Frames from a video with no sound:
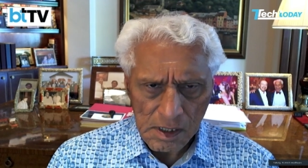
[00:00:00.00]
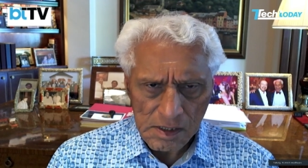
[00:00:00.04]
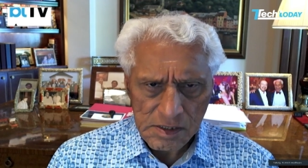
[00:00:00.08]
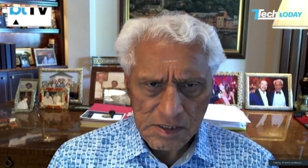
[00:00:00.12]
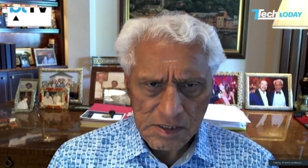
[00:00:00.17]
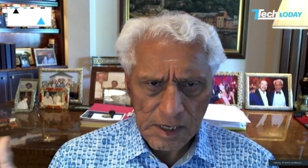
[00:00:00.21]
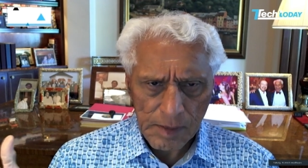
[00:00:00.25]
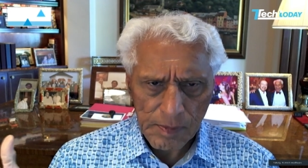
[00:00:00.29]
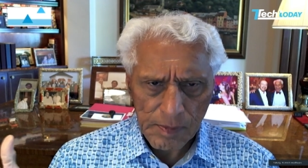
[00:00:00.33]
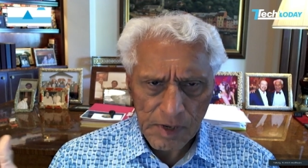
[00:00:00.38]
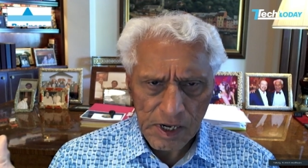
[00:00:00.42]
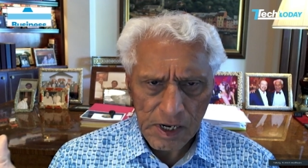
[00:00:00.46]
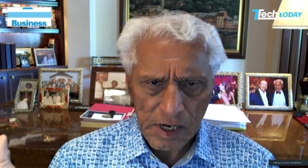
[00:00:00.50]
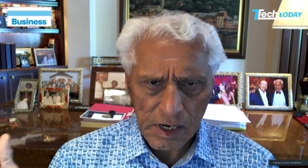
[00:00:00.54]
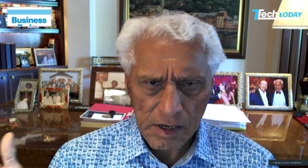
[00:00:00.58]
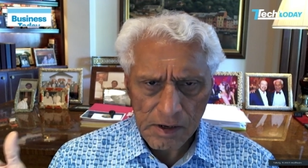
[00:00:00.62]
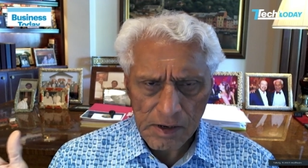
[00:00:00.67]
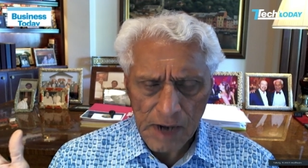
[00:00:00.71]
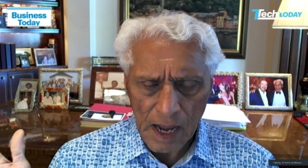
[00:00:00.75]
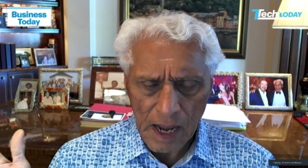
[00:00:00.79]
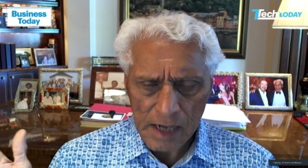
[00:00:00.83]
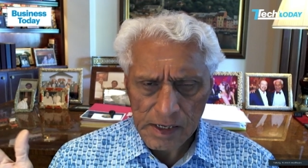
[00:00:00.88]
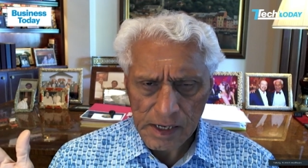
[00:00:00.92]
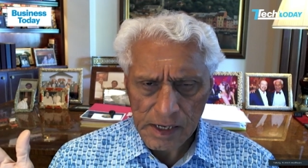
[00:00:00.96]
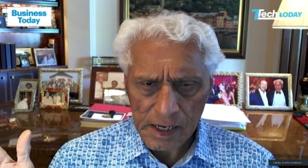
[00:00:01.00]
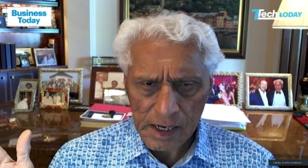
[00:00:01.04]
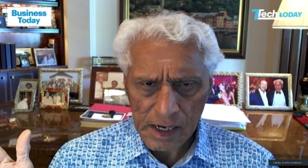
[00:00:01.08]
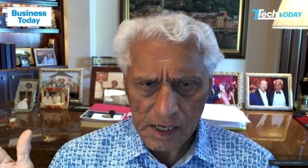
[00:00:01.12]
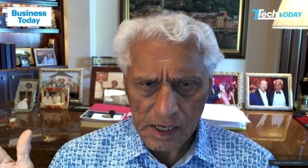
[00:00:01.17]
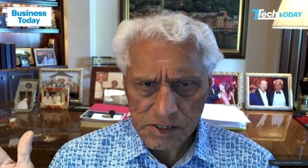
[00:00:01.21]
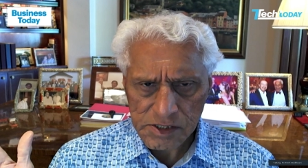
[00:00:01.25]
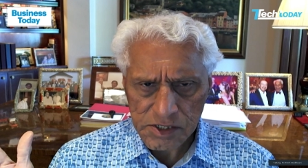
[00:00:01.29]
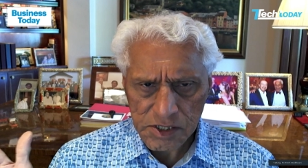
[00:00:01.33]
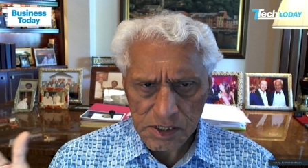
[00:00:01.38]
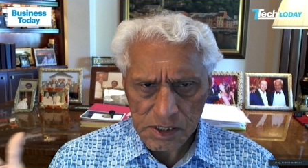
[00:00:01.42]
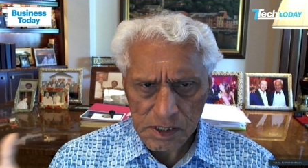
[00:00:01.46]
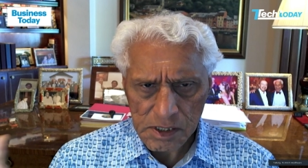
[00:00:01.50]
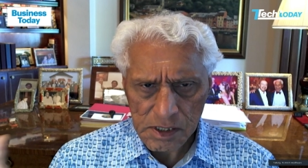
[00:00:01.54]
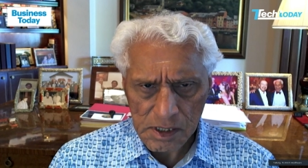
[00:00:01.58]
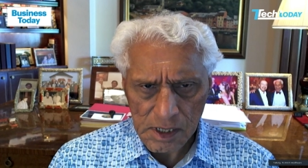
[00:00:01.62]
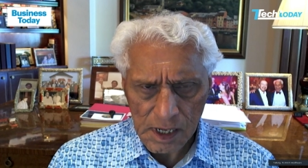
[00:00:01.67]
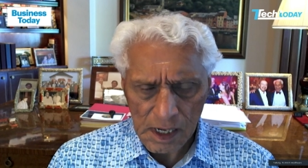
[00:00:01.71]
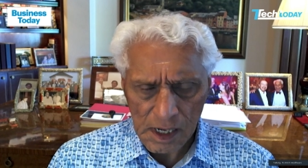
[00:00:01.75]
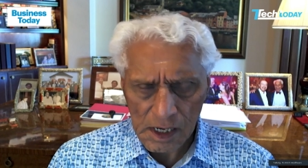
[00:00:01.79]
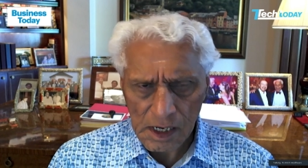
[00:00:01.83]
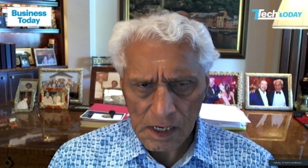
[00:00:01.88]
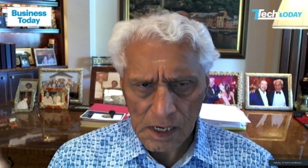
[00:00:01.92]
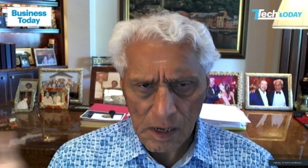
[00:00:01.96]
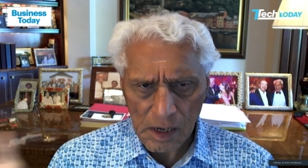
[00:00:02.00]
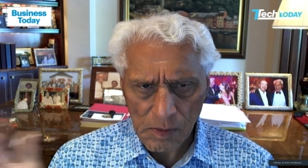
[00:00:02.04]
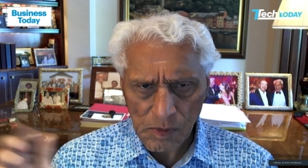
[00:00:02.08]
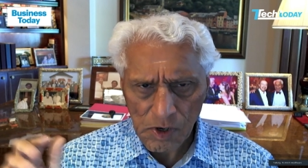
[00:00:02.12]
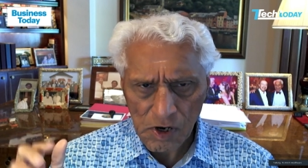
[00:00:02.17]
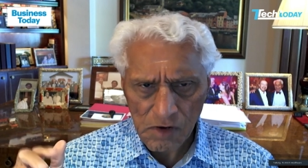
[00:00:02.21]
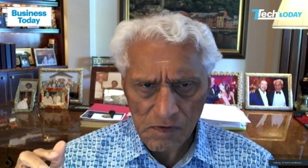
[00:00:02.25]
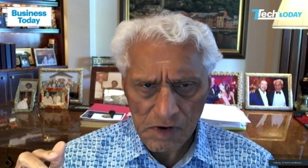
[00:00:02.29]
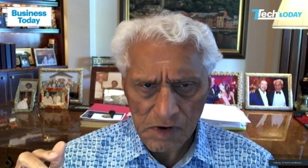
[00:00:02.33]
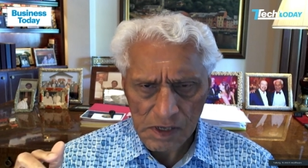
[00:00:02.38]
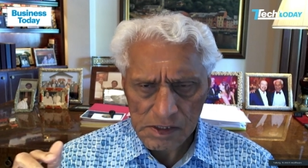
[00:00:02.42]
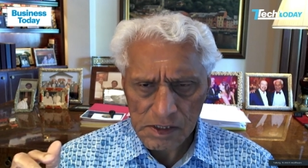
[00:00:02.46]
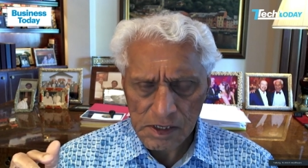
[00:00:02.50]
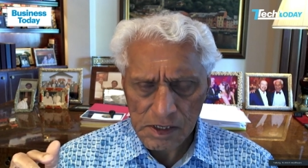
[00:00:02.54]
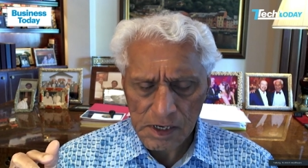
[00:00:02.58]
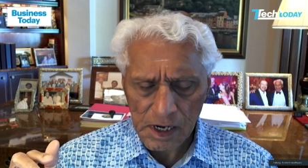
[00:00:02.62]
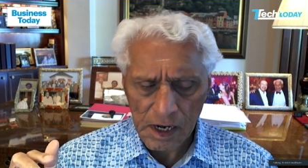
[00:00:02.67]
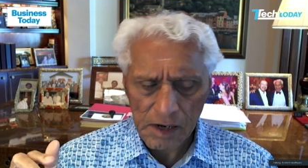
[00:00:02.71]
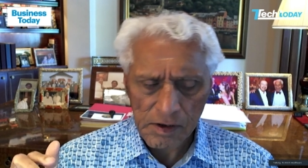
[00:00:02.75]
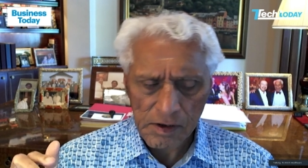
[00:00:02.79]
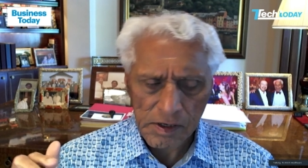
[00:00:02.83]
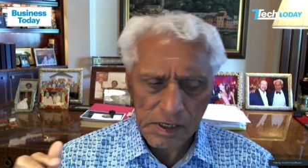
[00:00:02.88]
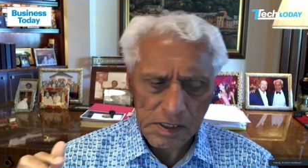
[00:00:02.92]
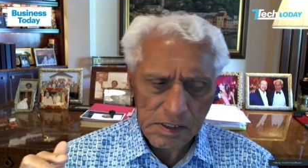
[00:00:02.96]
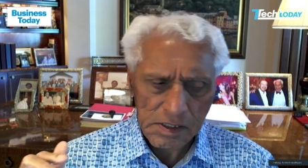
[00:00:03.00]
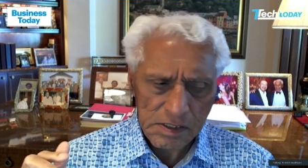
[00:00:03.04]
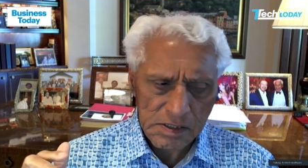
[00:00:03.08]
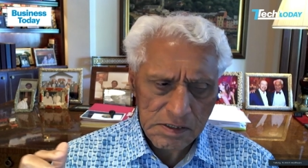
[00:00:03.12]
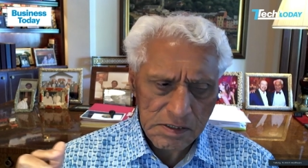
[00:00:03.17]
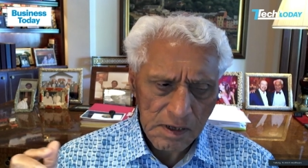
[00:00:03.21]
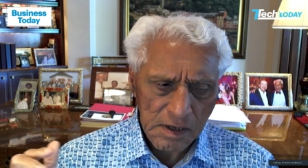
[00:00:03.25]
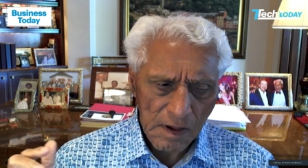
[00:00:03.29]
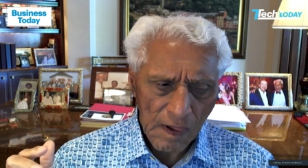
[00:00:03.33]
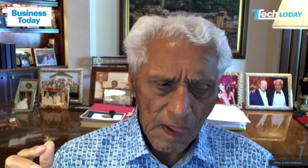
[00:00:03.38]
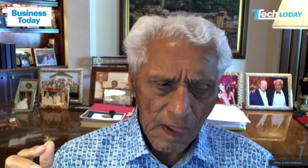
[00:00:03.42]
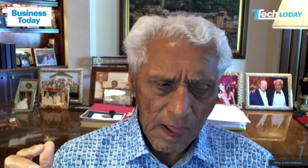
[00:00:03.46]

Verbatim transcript: TB eradication, and a number of other areas.